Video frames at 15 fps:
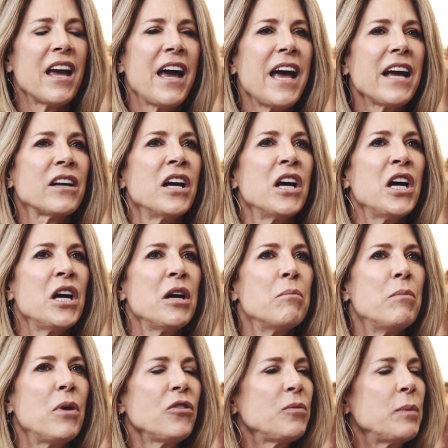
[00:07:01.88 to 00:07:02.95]
Heck,
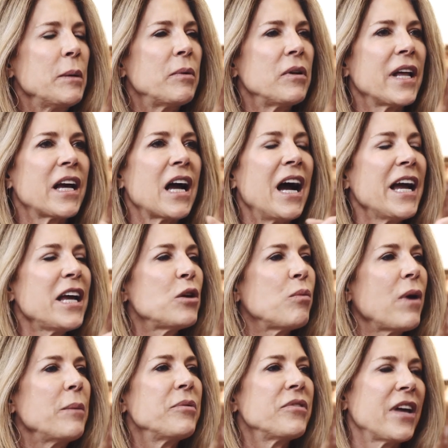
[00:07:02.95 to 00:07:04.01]
most people, like I had a
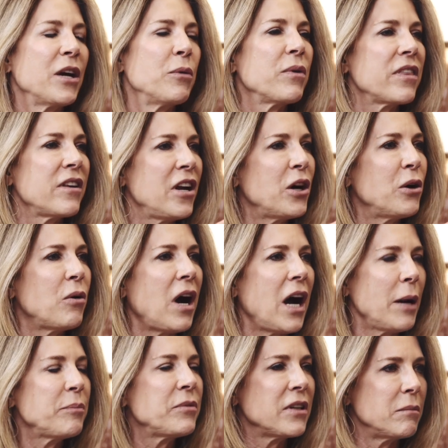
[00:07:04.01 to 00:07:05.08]
website with no
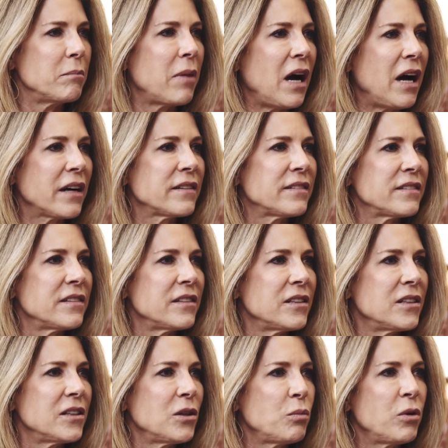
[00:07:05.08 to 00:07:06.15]
opt-in box,
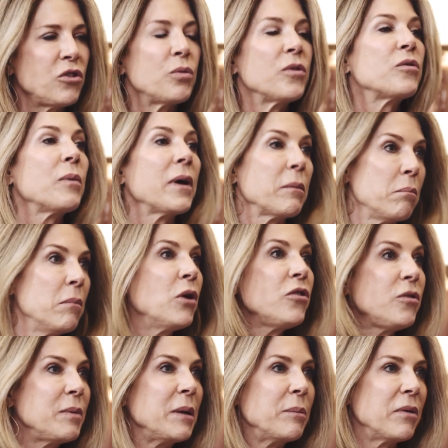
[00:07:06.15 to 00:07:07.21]
which was what
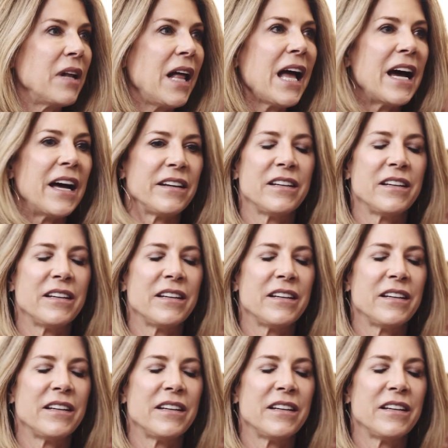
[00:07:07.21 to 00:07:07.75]
most people had.